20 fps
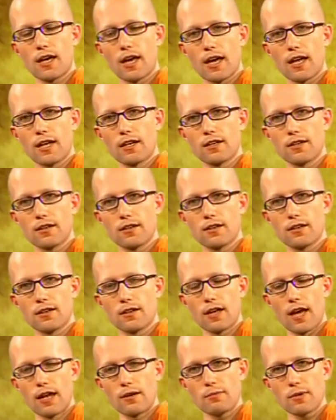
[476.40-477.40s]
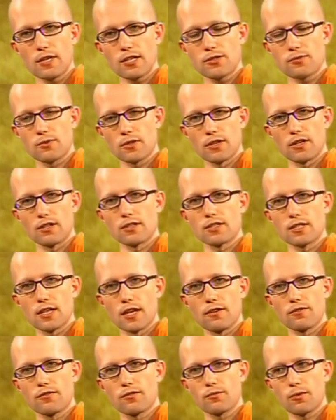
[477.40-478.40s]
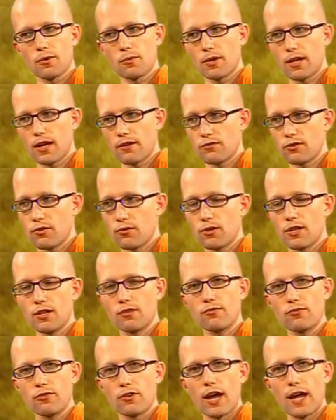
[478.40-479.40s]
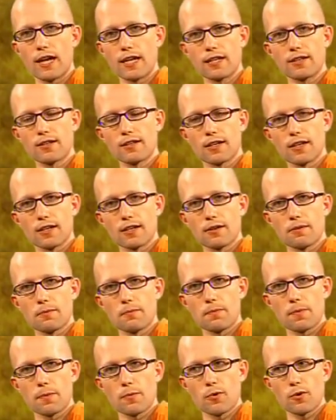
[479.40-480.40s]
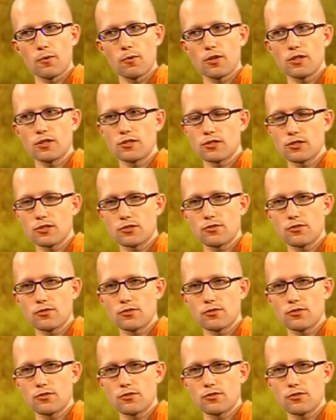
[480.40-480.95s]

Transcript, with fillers: and at peace with ourselves. We would have no need for anything. We wouldn't